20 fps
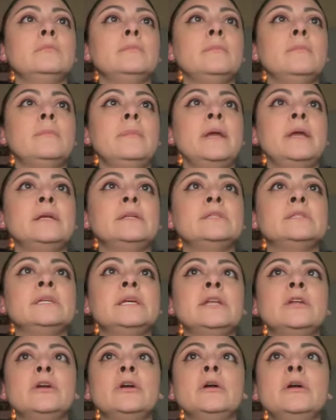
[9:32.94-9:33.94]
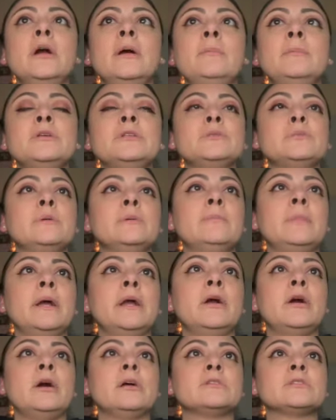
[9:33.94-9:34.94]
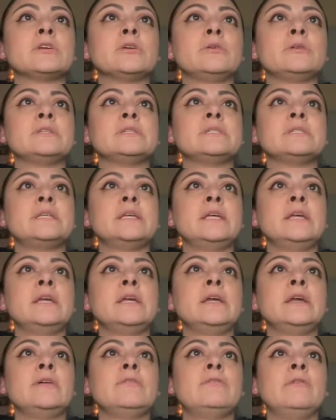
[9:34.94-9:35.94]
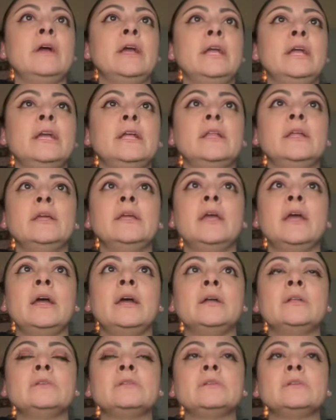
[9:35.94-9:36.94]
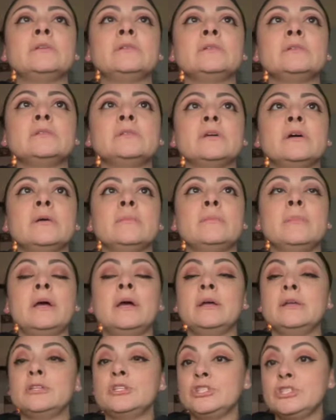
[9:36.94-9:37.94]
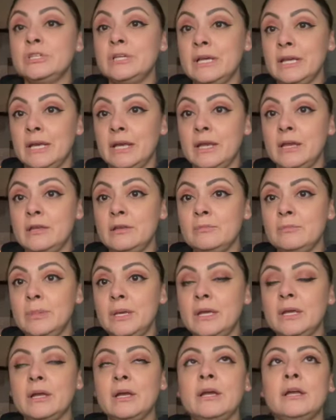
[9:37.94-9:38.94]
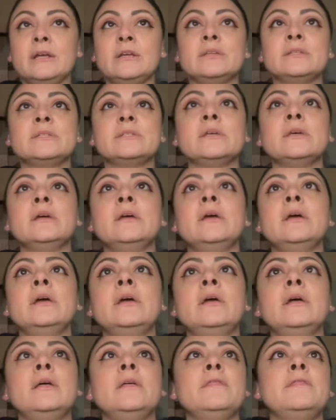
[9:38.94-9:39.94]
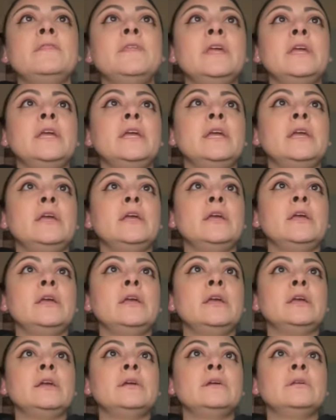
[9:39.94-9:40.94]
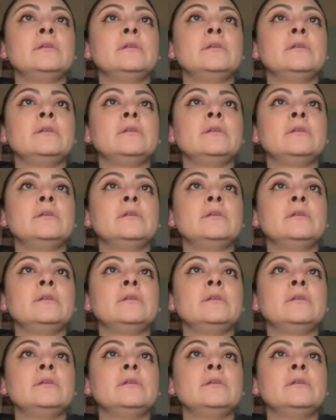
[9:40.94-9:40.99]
make dinner. I'm going to swing by Costco to see if I can get some chicken because the